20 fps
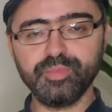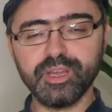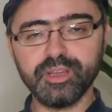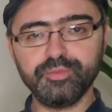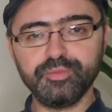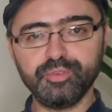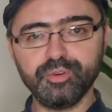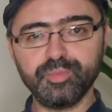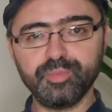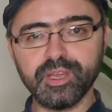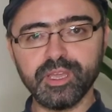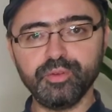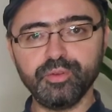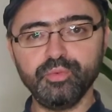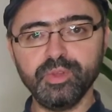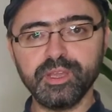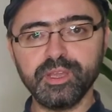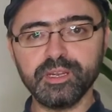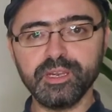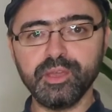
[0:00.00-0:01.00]
back for my
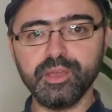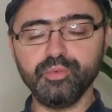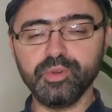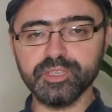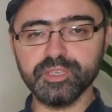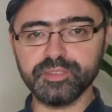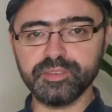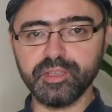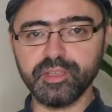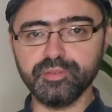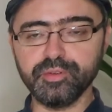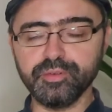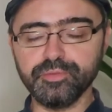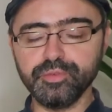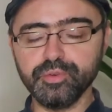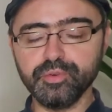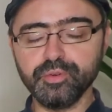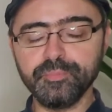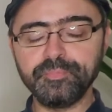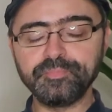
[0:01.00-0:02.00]
weekly whiskey
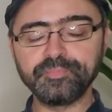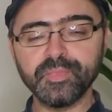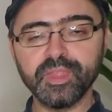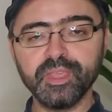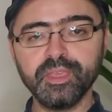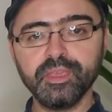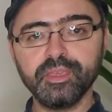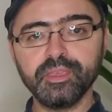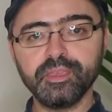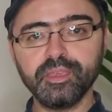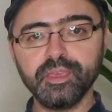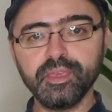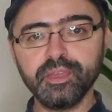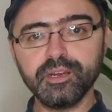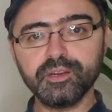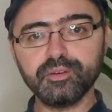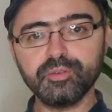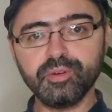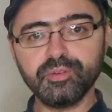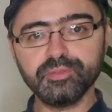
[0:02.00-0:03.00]
review
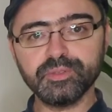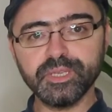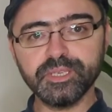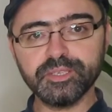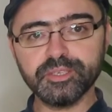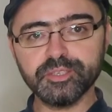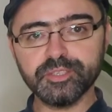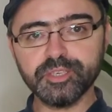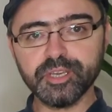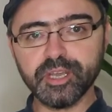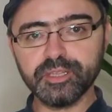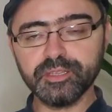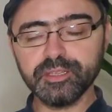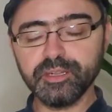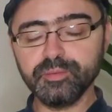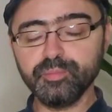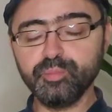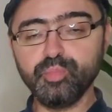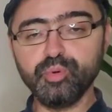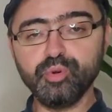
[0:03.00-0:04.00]
here on this
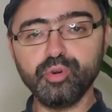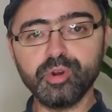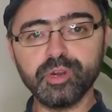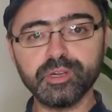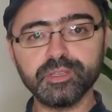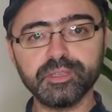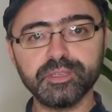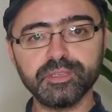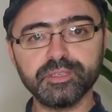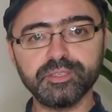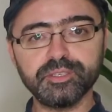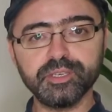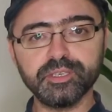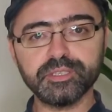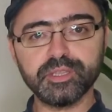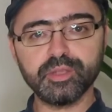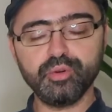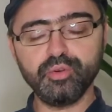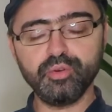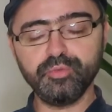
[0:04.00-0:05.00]
channel born
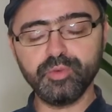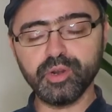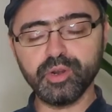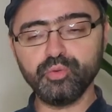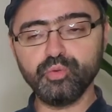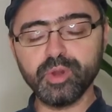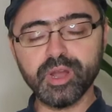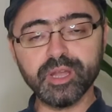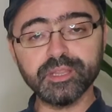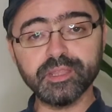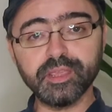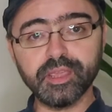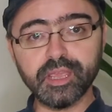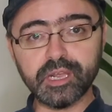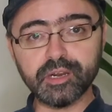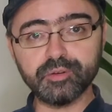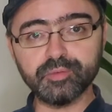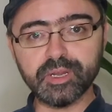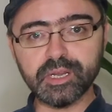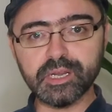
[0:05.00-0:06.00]
just over 1
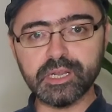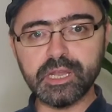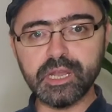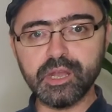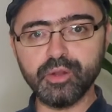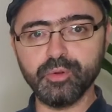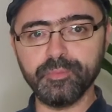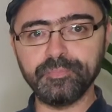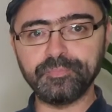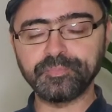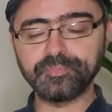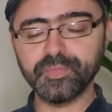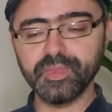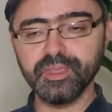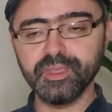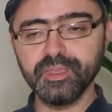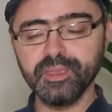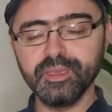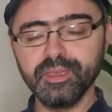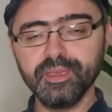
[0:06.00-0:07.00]
year ago.
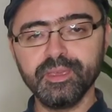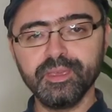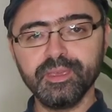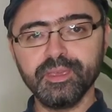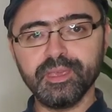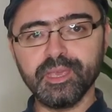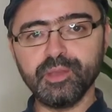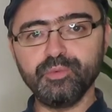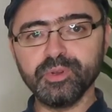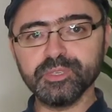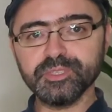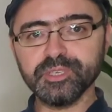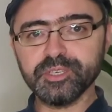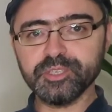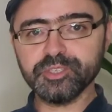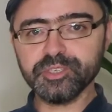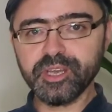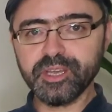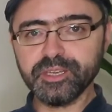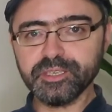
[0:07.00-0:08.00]
It was a
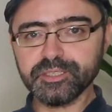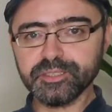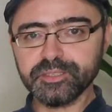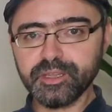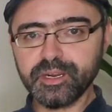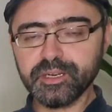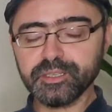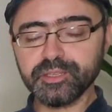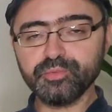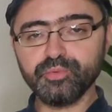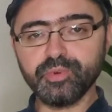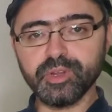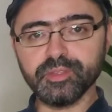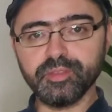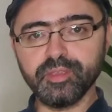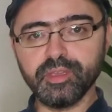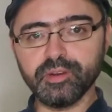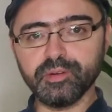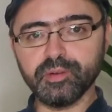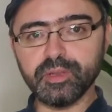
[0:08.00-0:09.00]
shy start
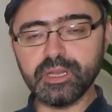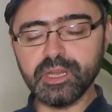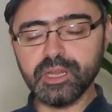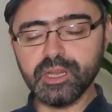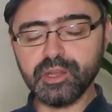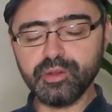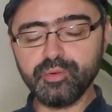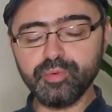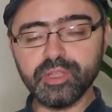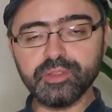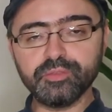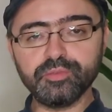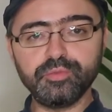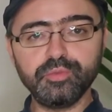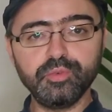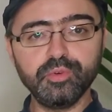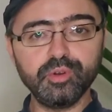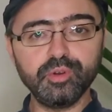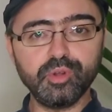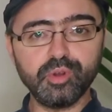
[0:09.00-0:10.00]
1 year ago in
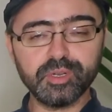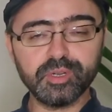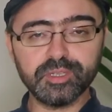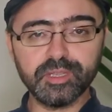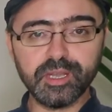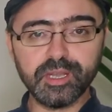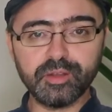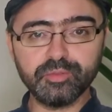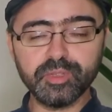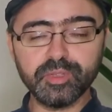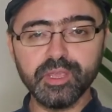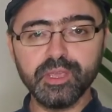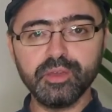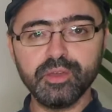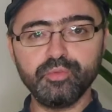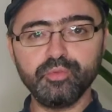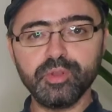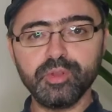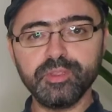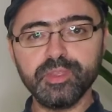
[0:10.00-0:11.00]
full lockdown
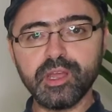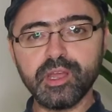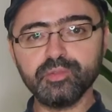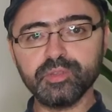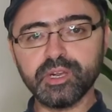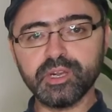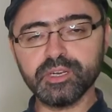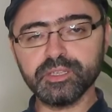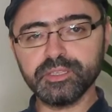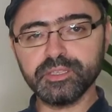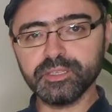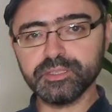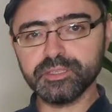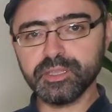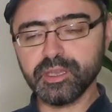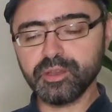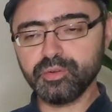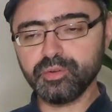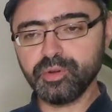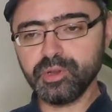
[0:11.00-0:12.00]
without
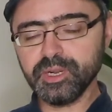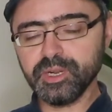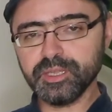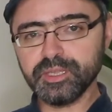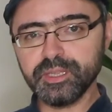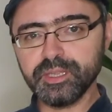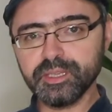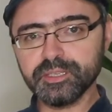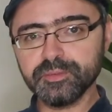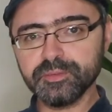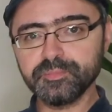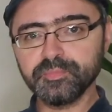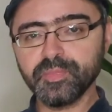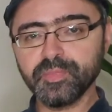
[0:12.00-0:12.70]
artistic qualities,